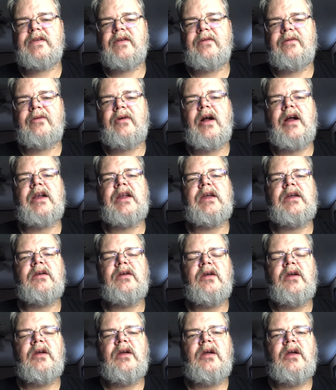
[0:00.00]
Friday
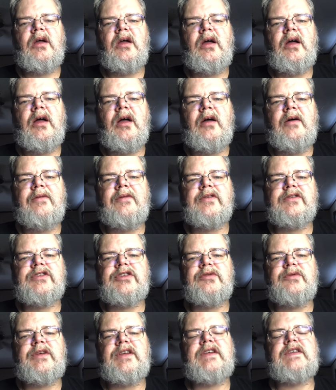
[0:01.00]
for
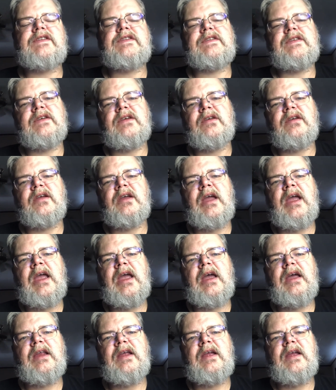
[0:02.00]
2 weeks,
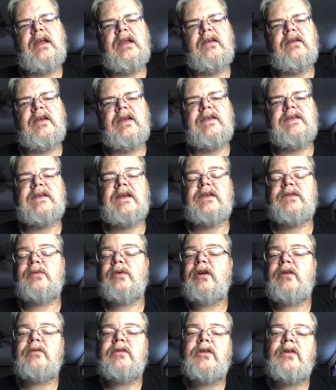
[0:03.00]
and he says,
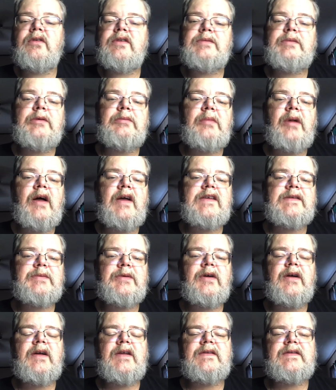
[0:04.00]
well, it's been my
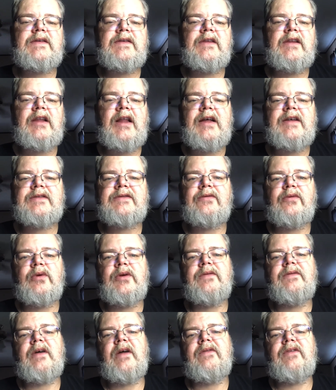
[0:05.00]
experience in the last
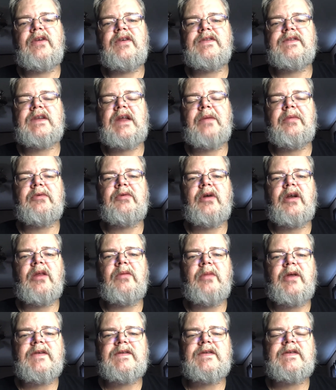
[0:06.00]
45 years that I've been running a
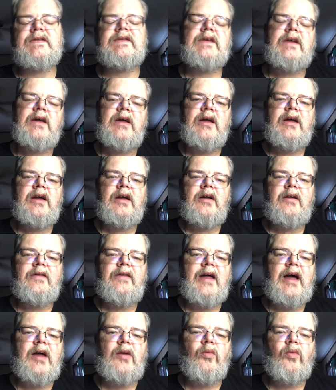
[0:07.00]
business
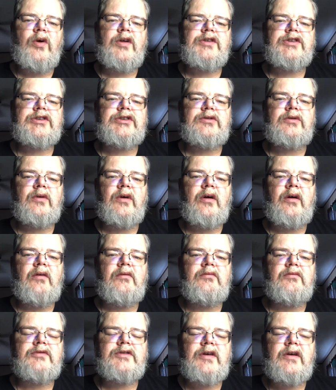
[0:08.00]
that once you
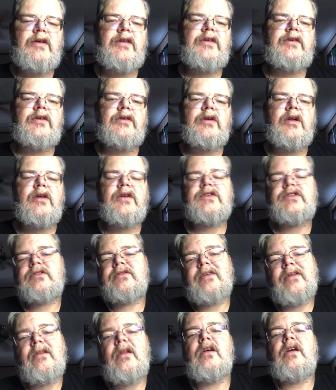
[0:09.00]
turn in your notice,
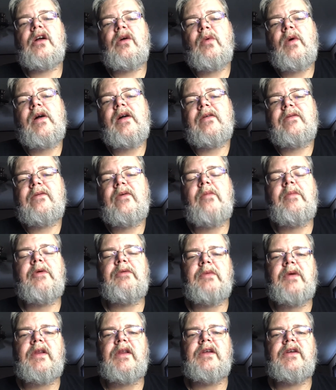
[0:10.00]
you're no longer working for me.
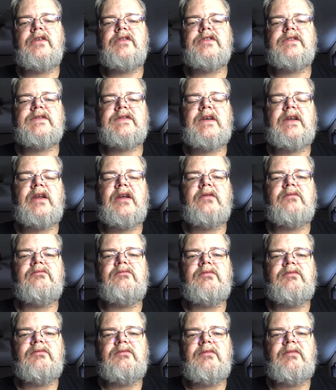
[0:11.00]
Really, you're just kind of
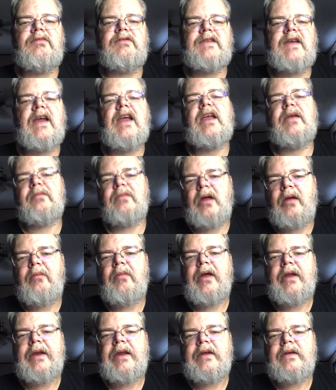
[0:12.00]
taking my
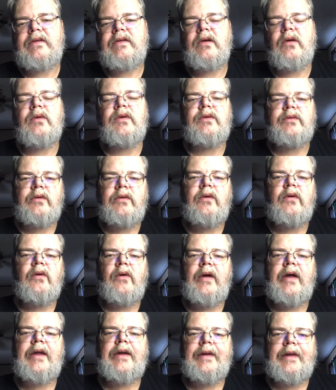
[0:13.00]
money, so you can go
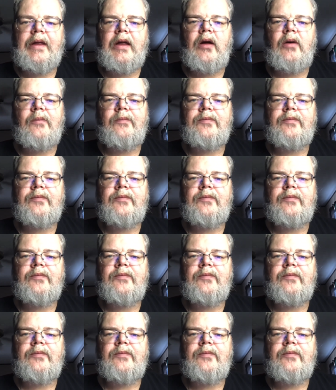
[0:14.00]
ahead and go.